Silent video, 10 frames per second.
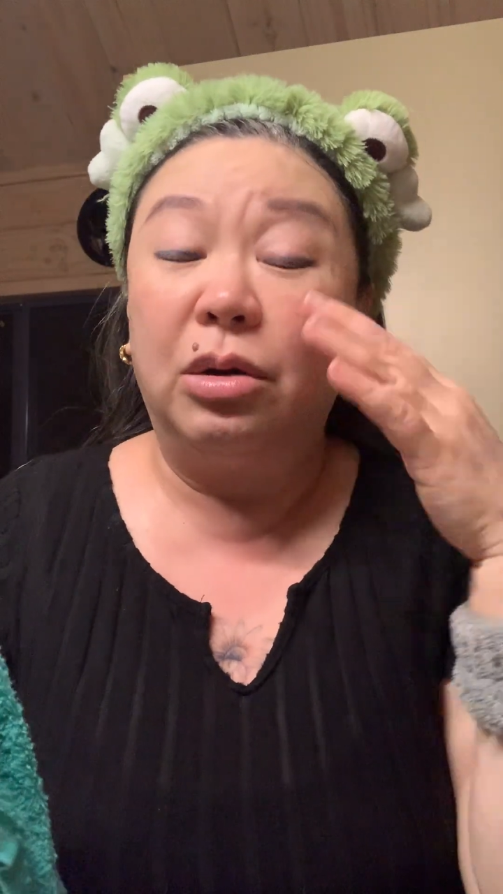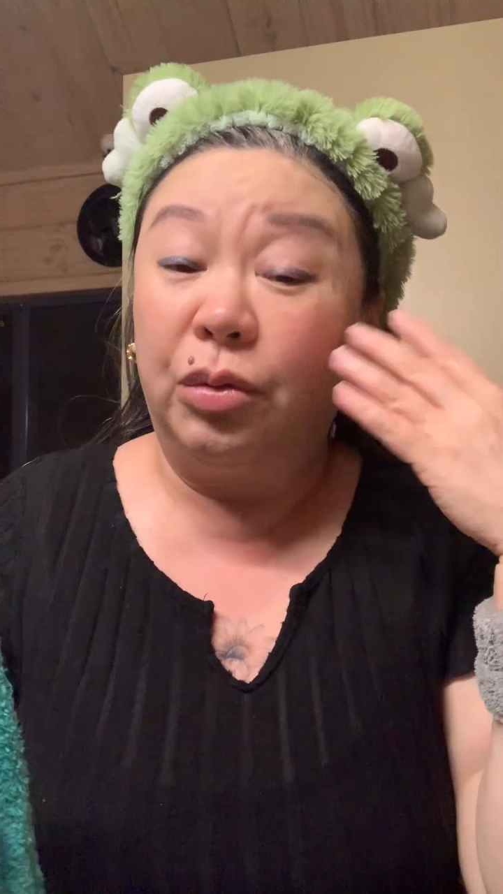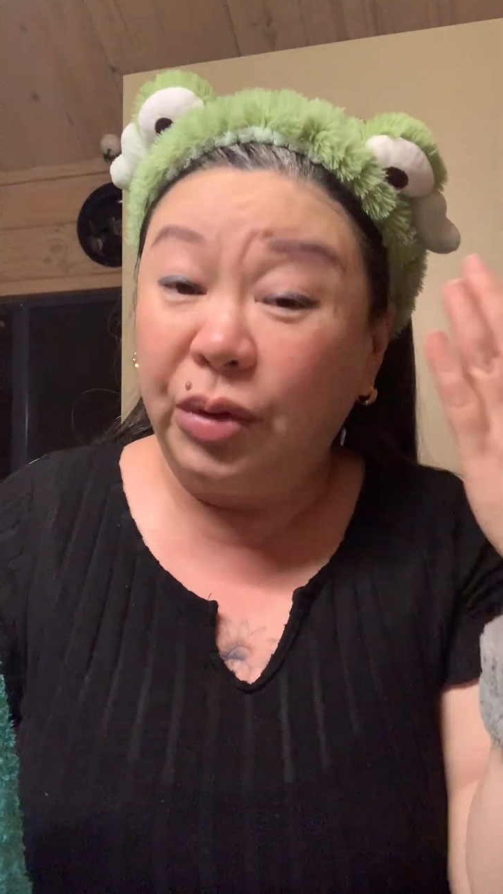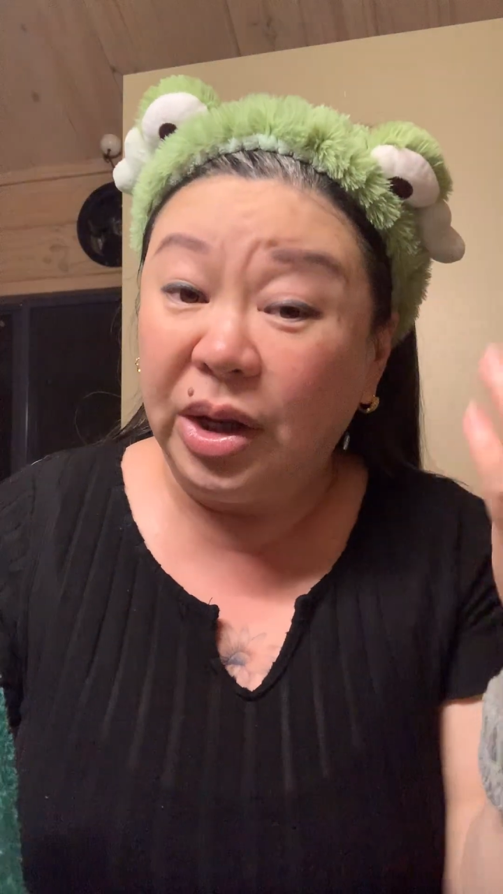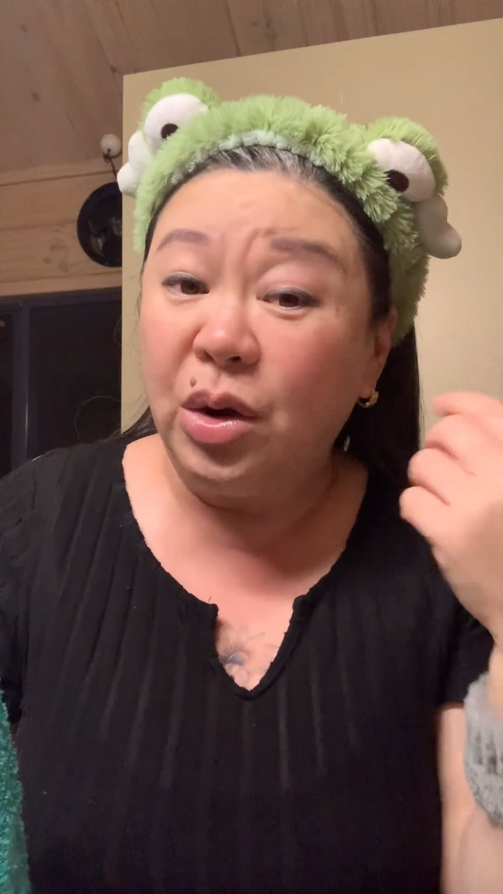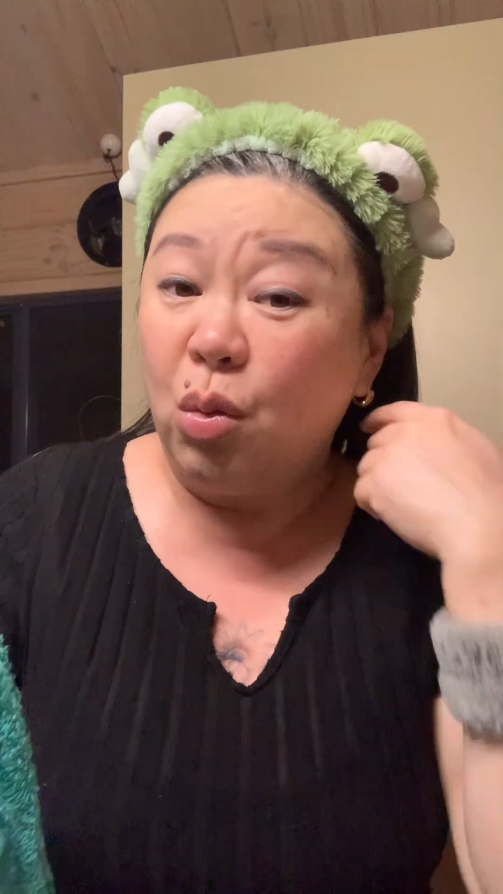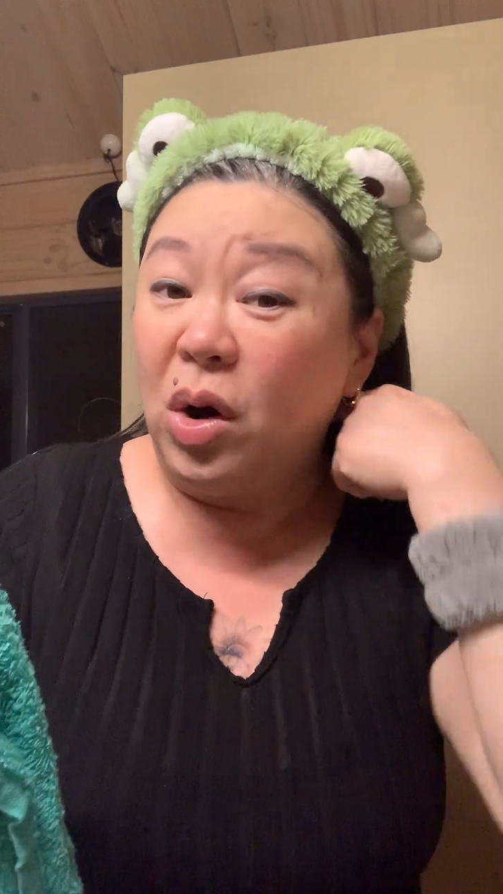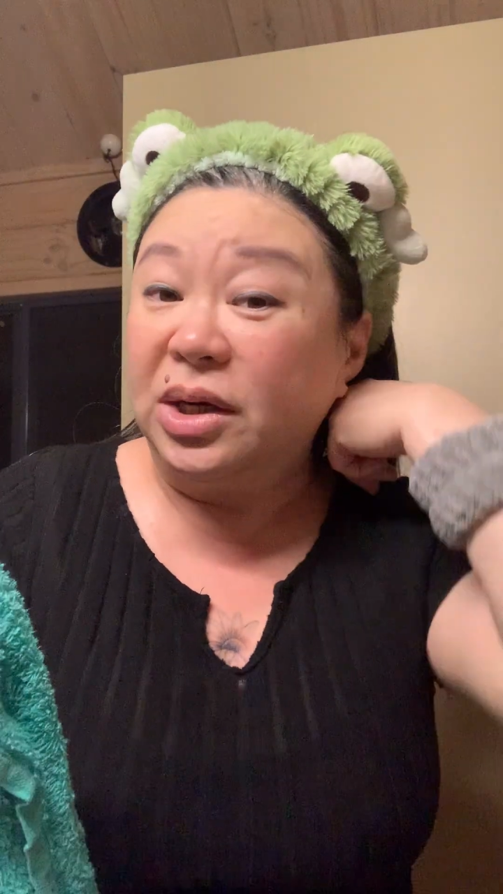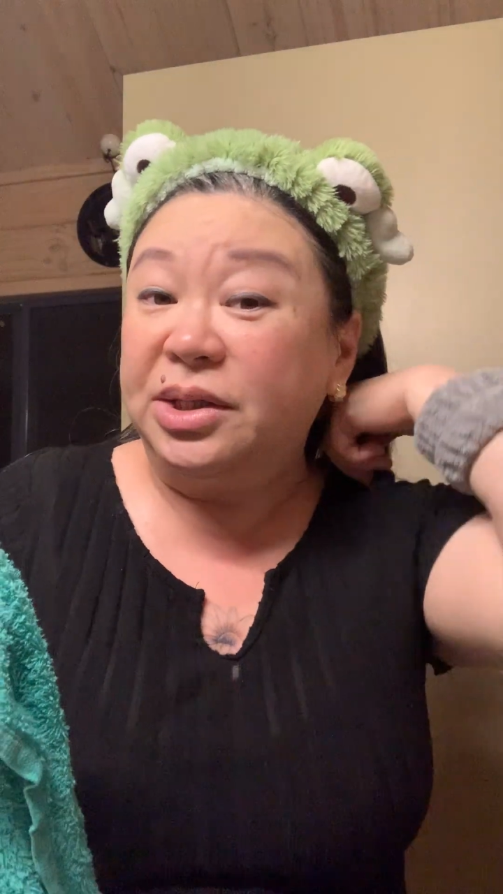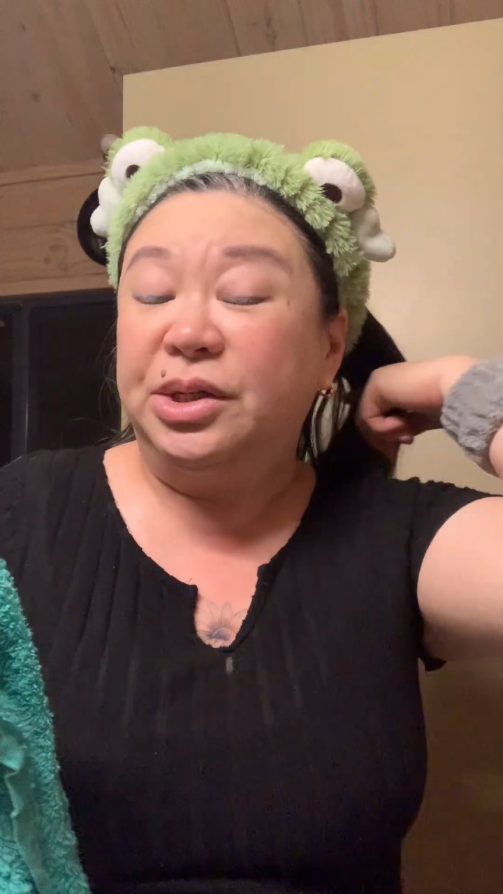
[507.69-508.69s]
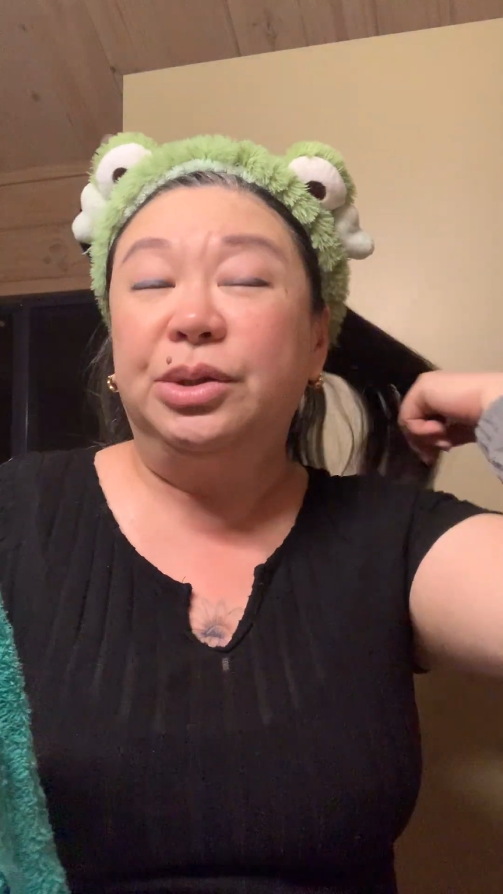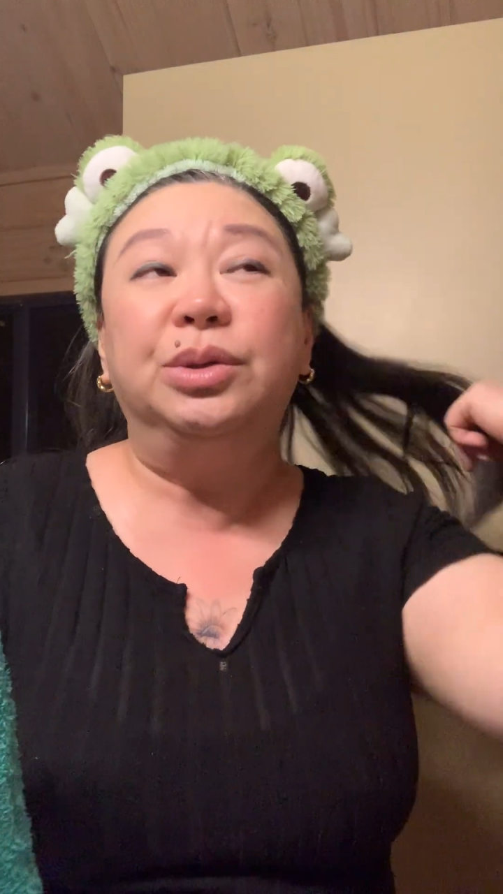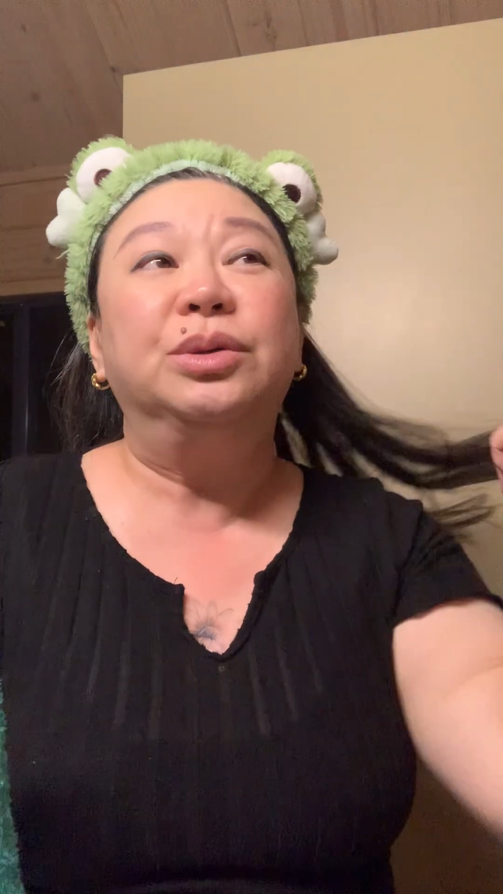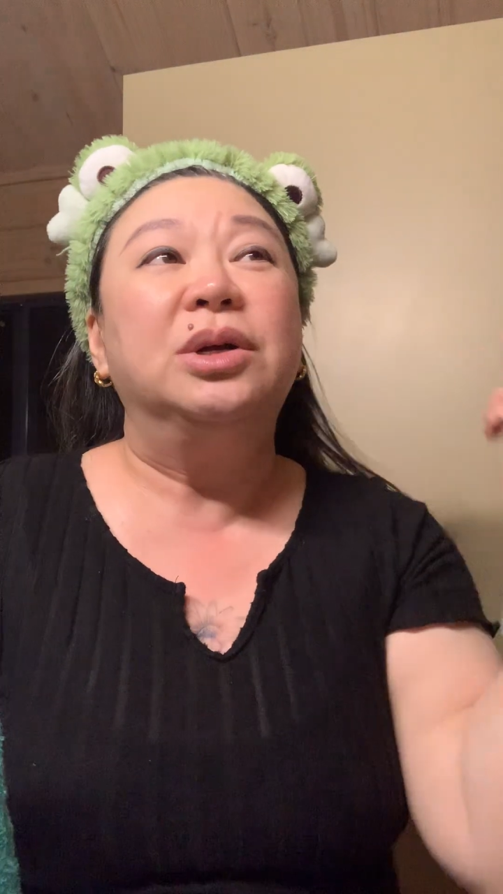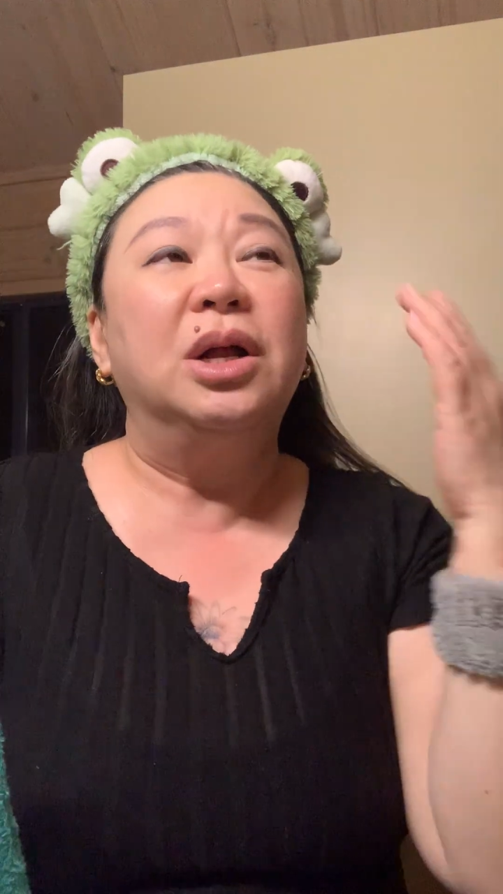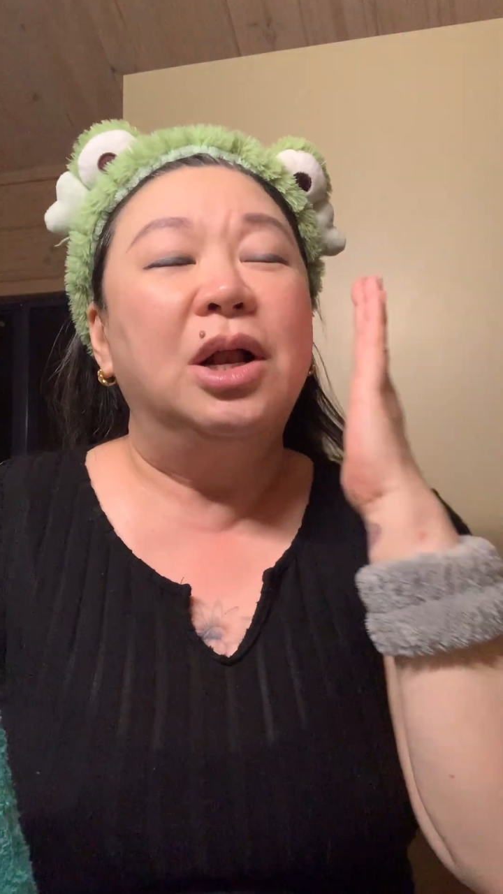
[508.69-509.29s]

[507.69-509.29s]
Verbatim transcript: really wanted to,